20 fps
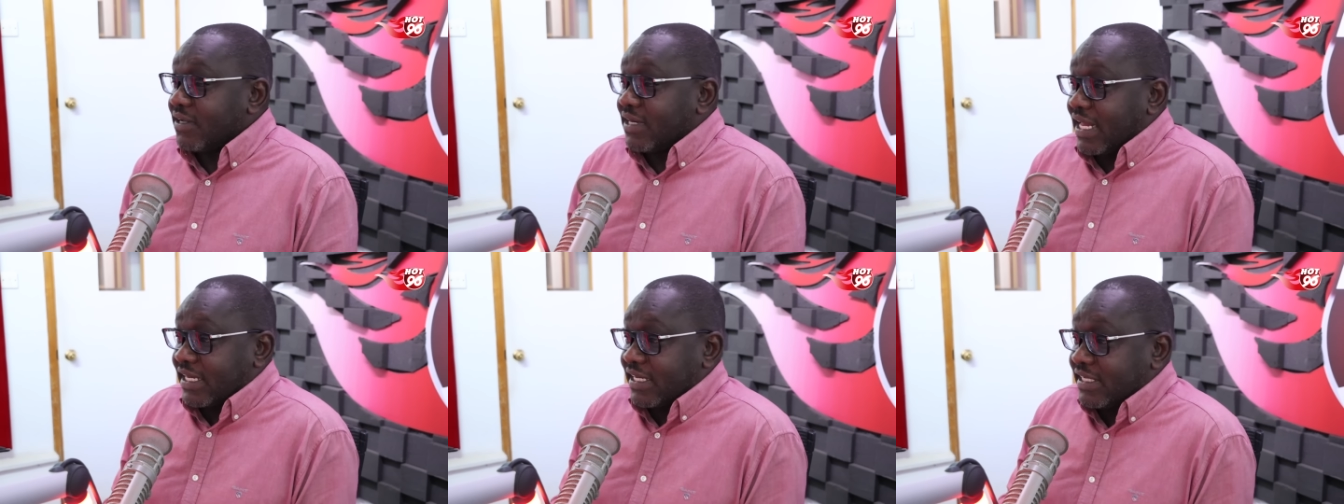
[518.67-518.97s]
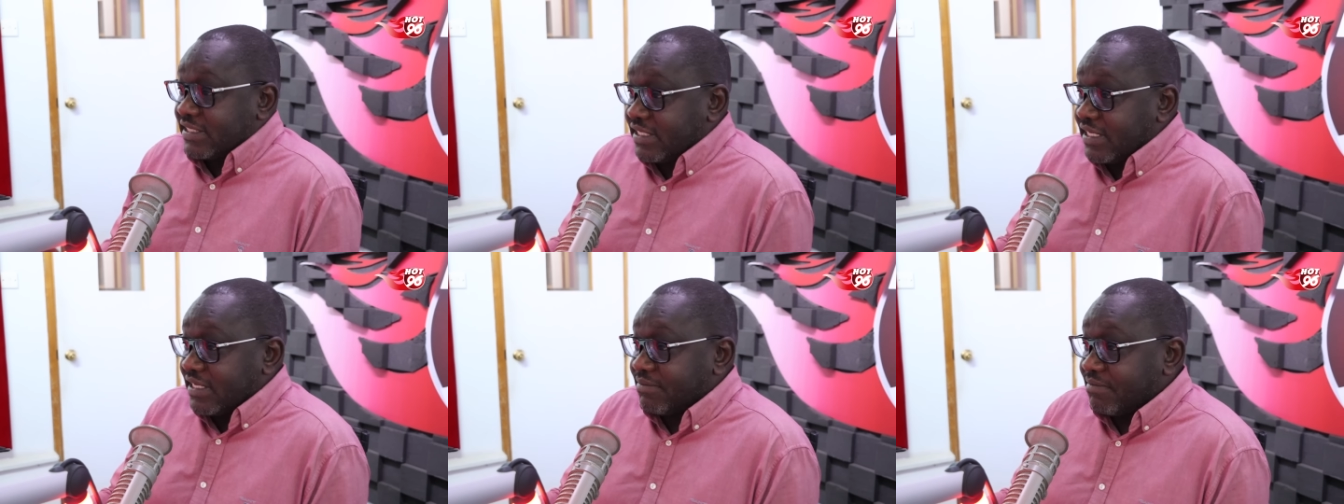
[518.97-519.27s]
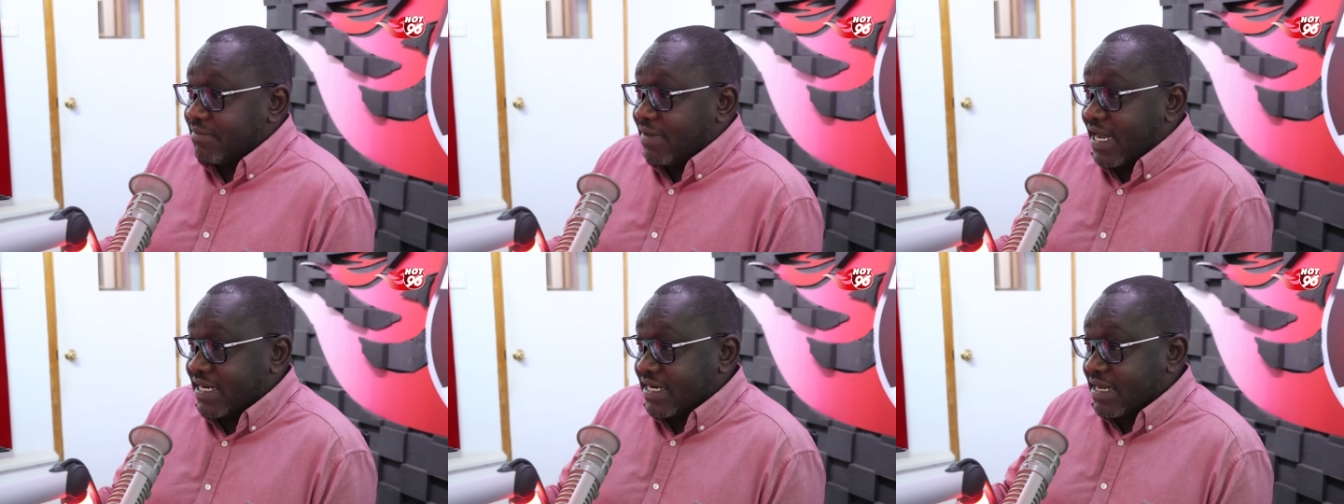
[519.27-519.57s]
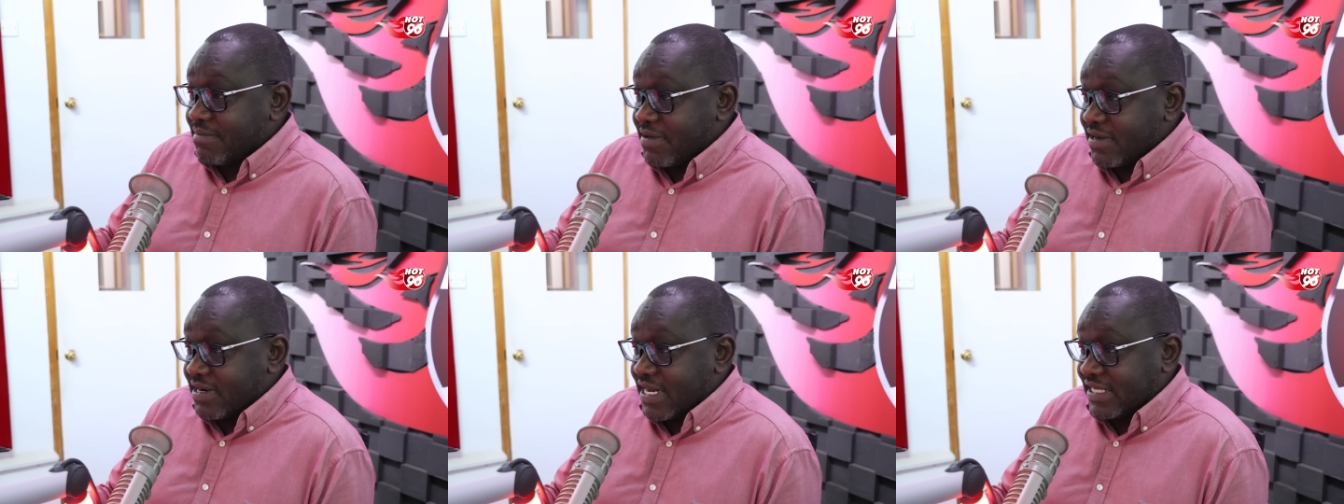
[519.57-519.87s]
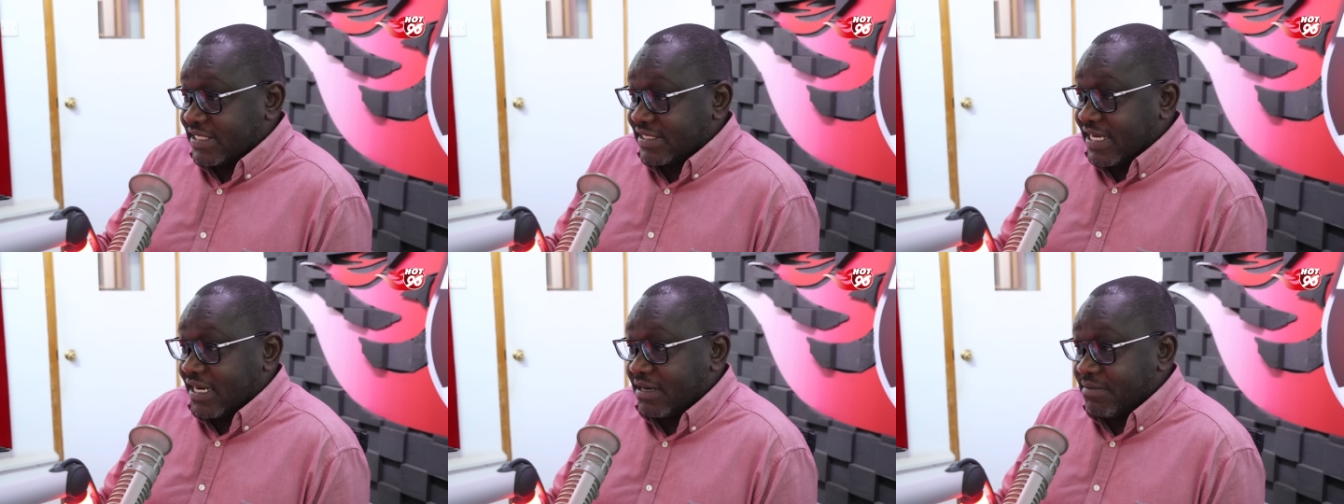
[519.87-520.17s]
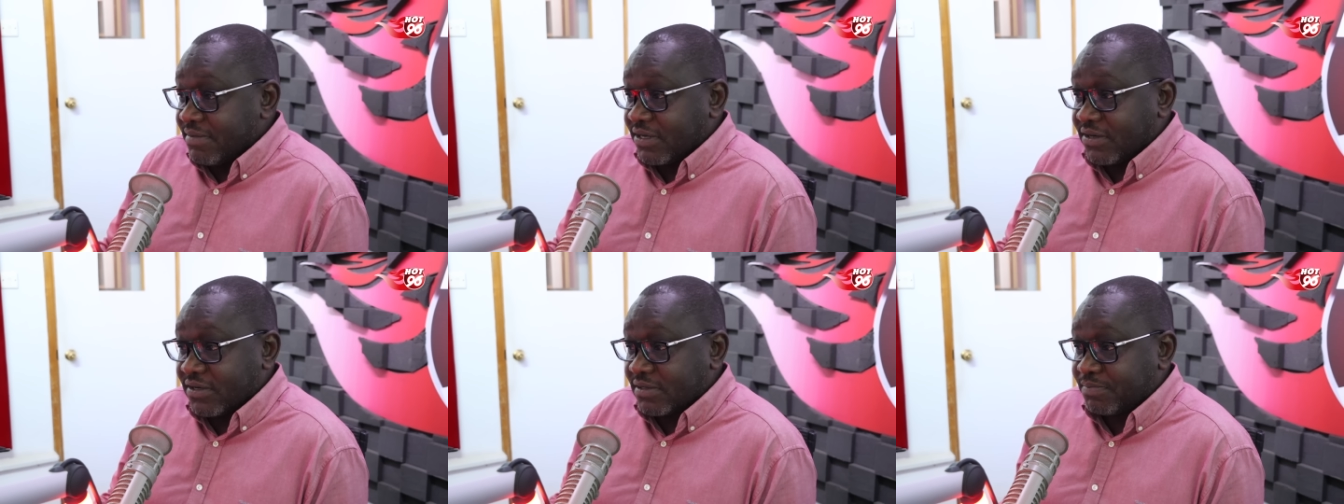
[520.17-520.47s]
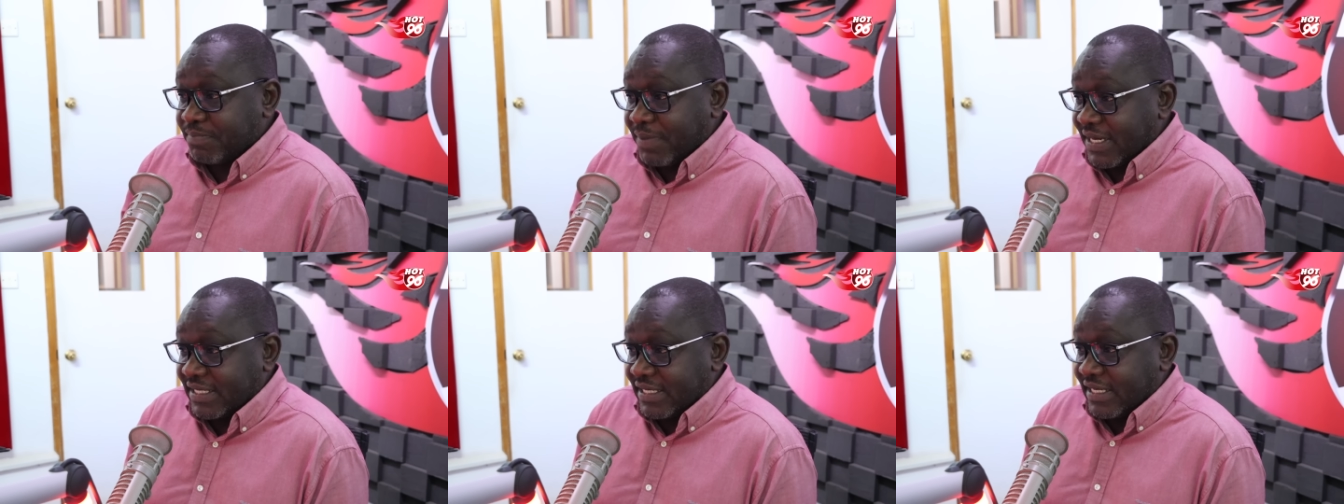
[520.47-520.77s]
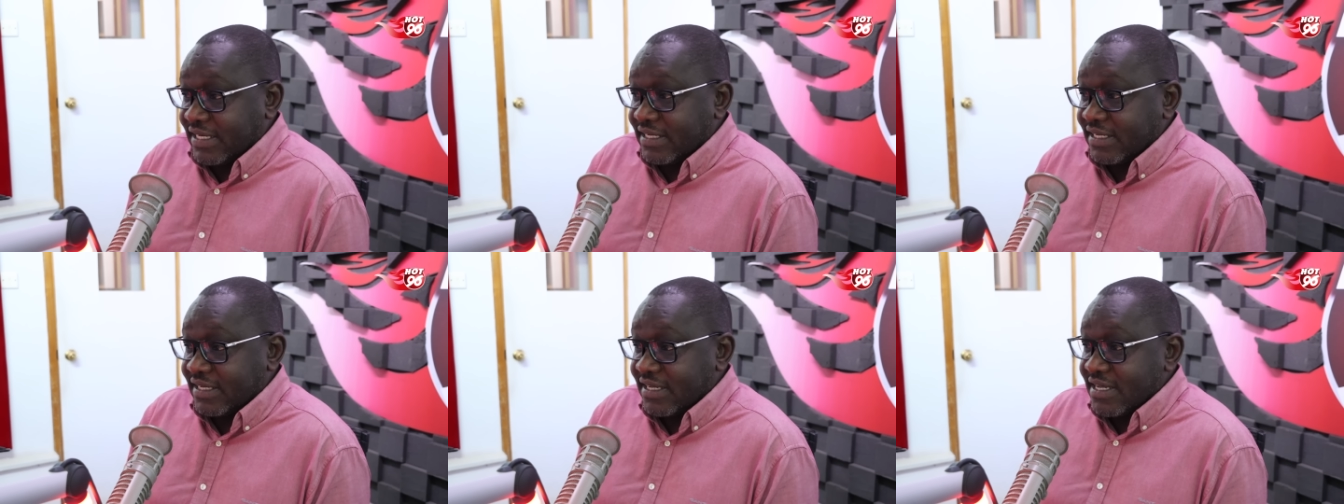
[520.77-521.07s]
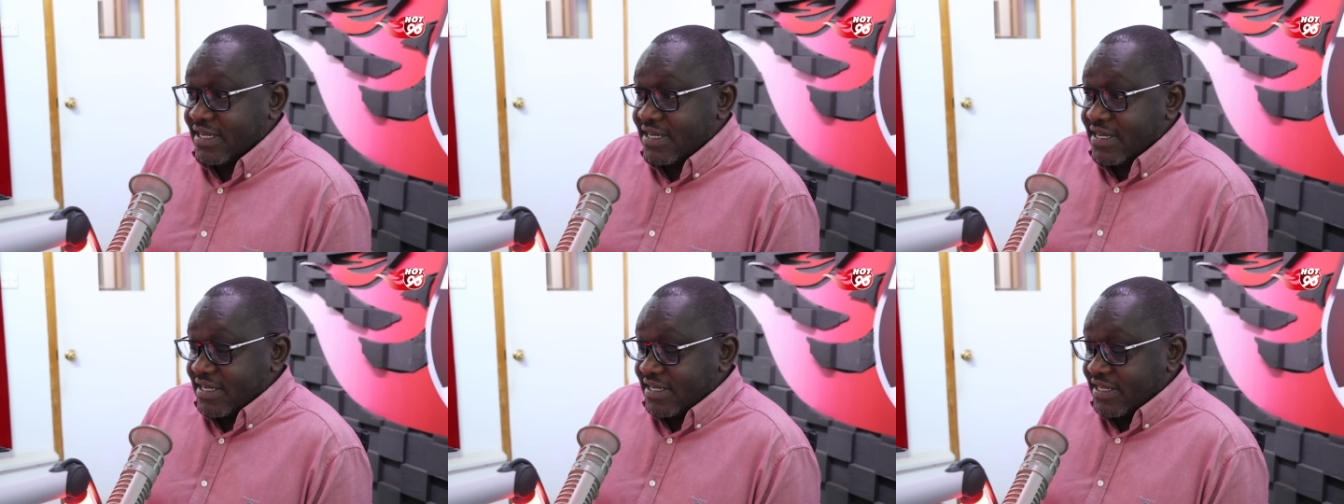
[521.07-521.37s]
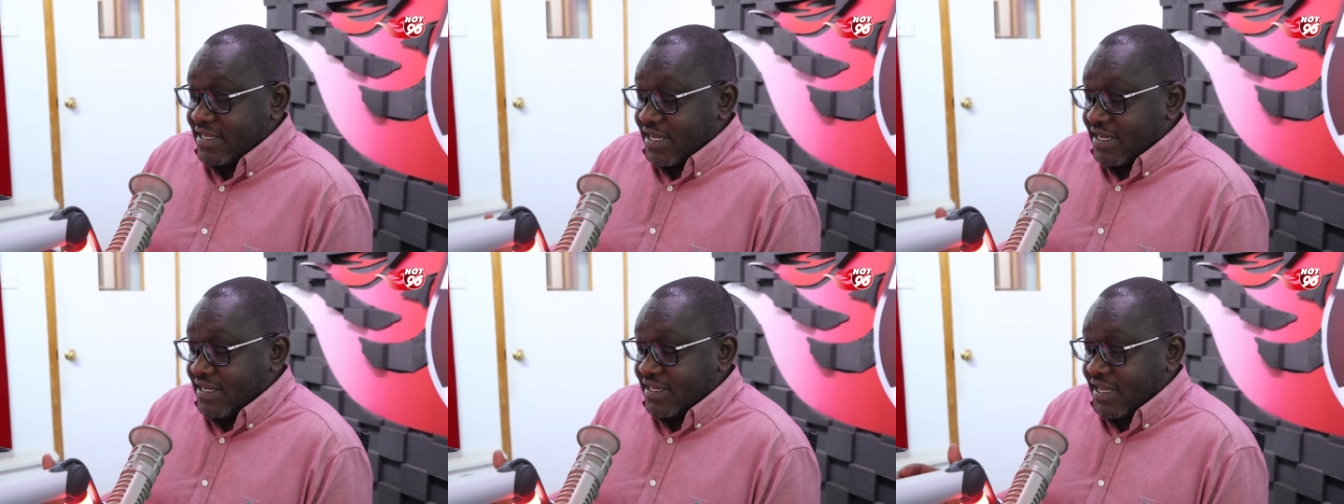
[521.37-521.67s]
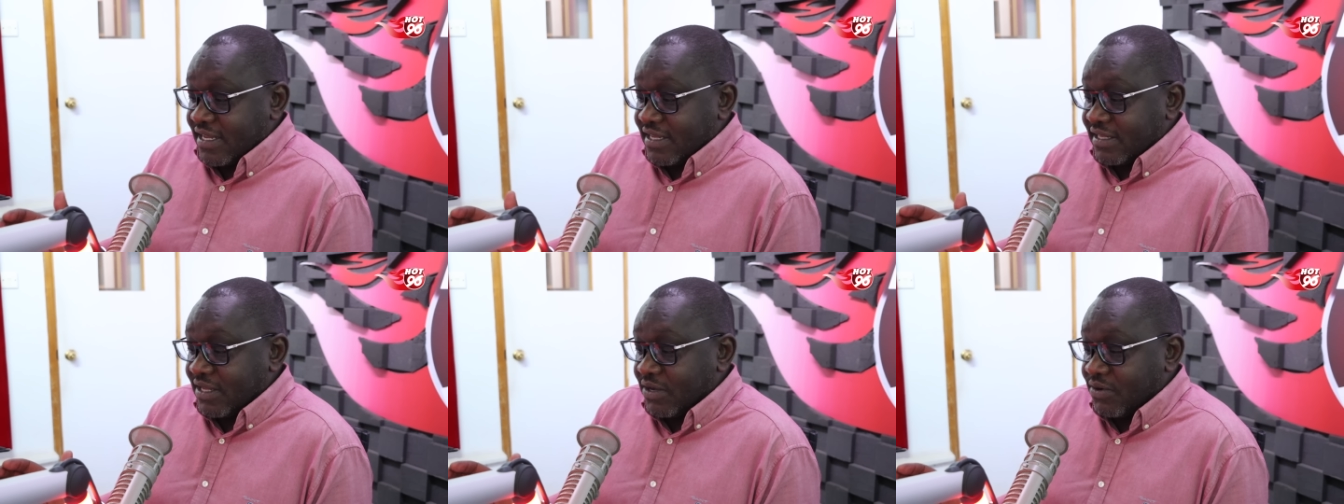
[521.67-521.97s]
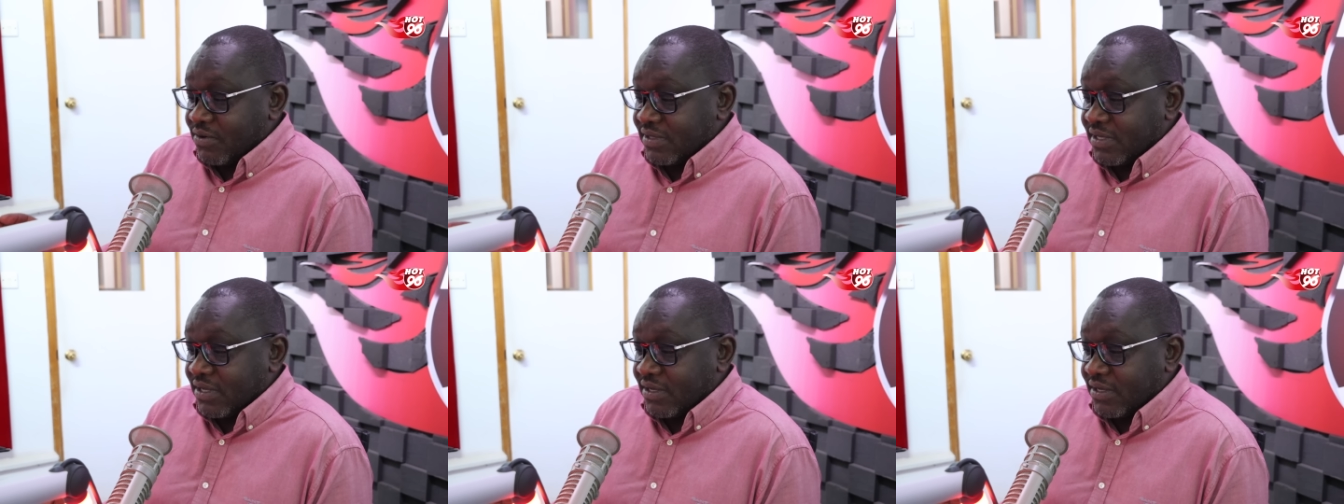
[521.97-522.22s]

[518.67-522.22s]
like you see, Maandamano has died because partly the, the, the,